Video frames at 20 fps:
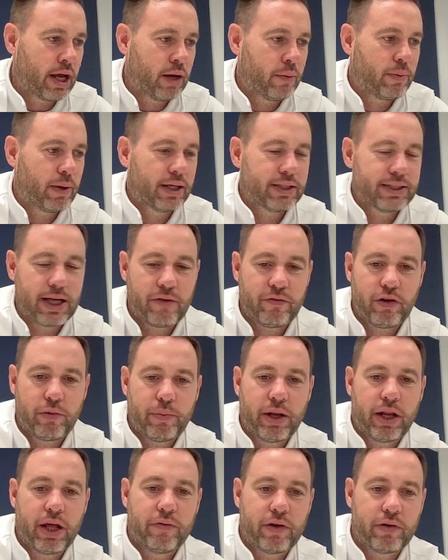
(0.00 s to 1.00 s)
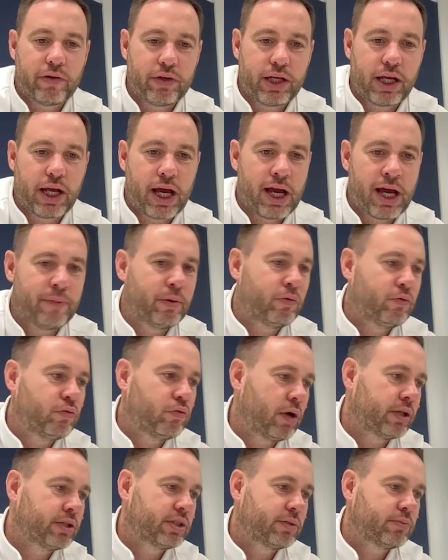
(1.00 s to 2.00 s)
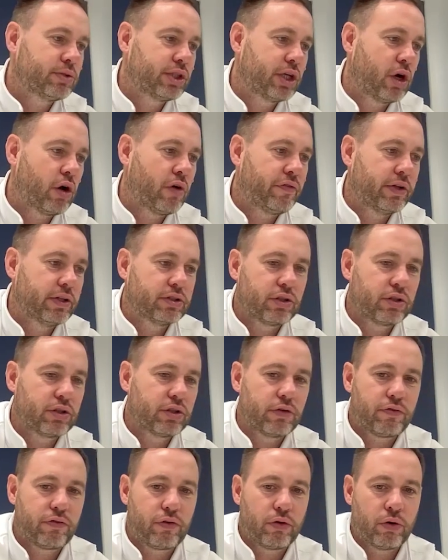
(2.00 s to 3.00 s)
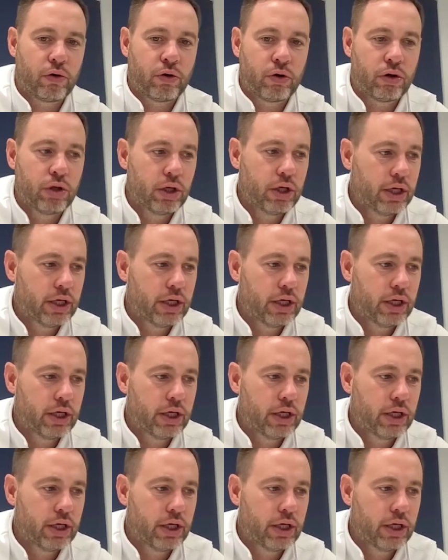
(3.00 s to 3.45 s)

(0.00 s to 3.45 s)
He plays every minute of every game. He runs himself into the floor.